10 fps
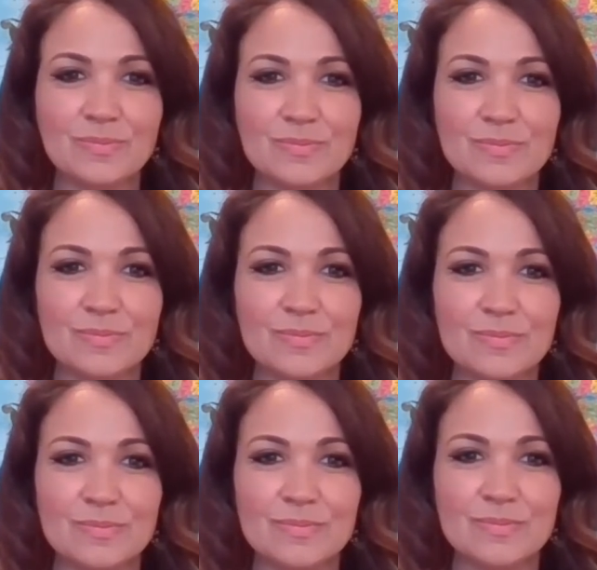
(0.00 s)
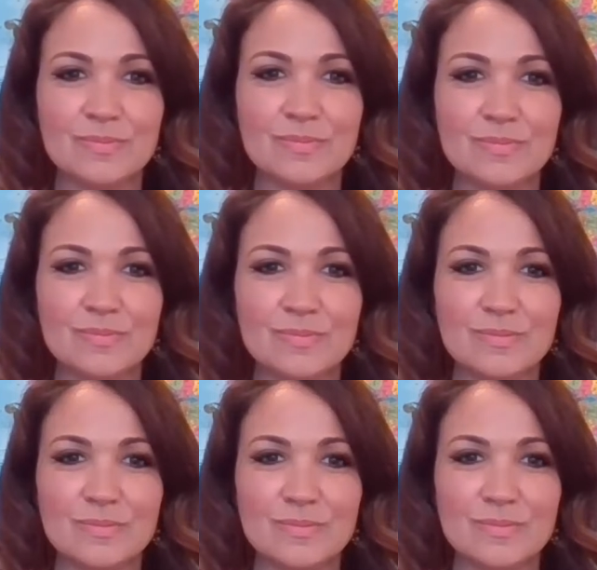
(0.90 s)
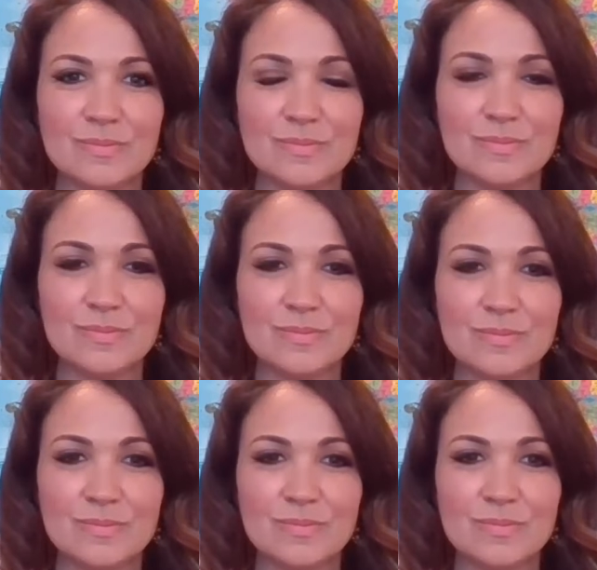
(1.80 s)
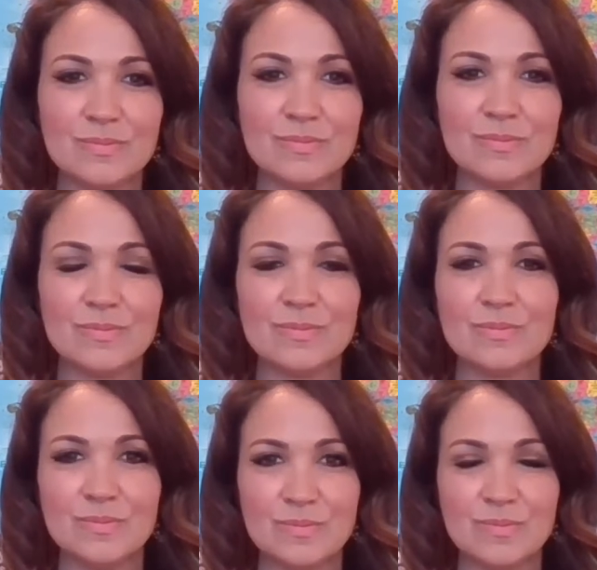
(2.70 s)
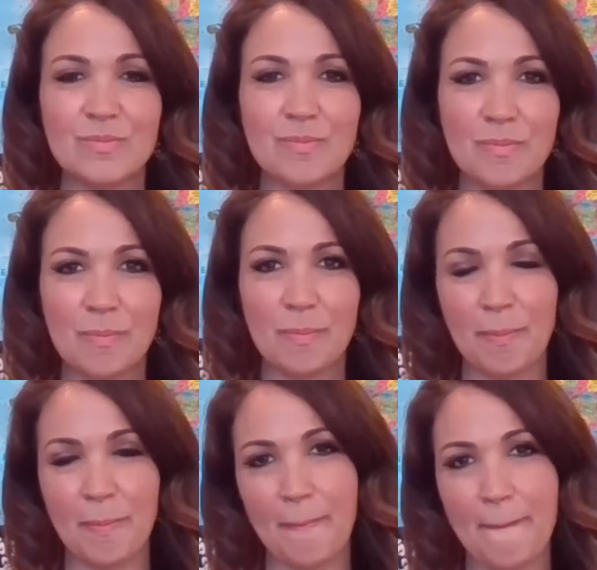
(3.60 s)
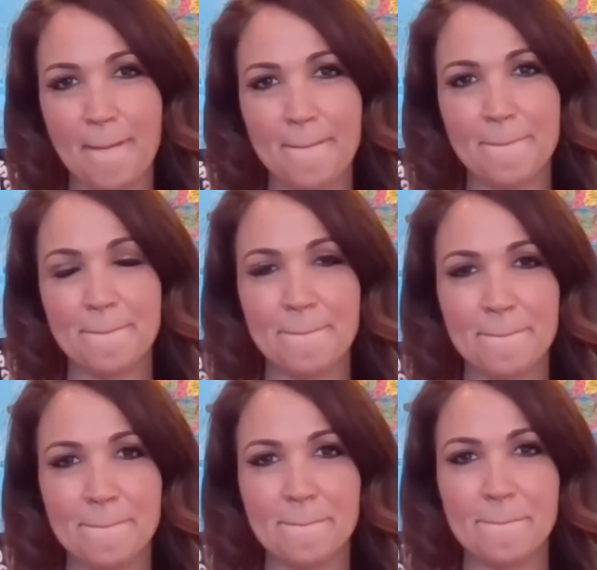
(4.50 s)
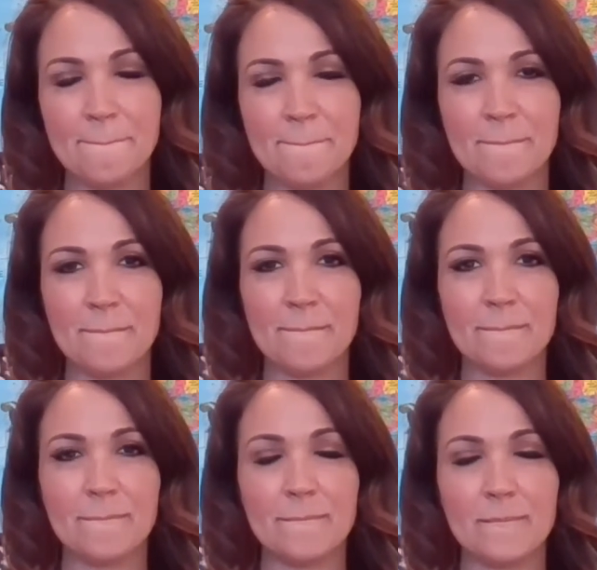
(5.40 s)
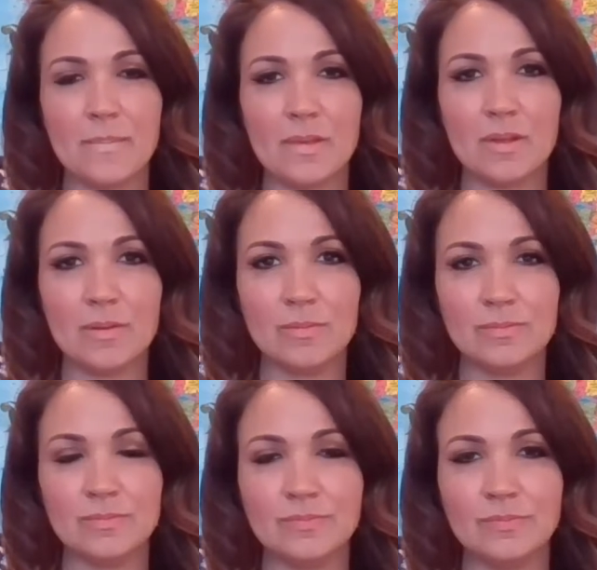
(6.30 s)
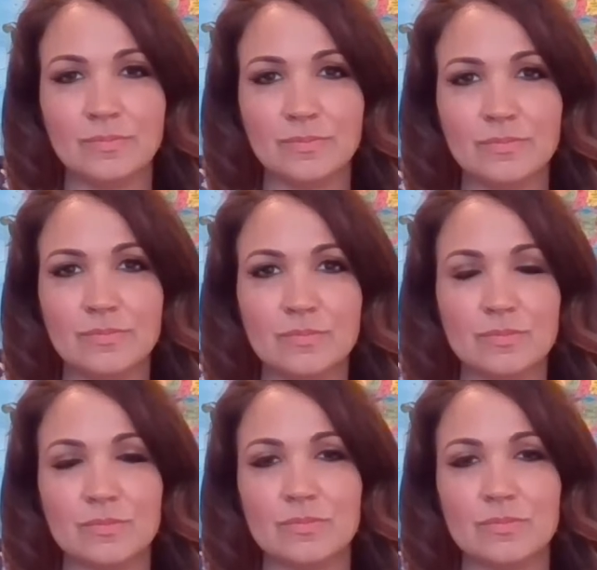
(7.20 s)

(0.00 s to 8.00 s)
The person shown says nothing.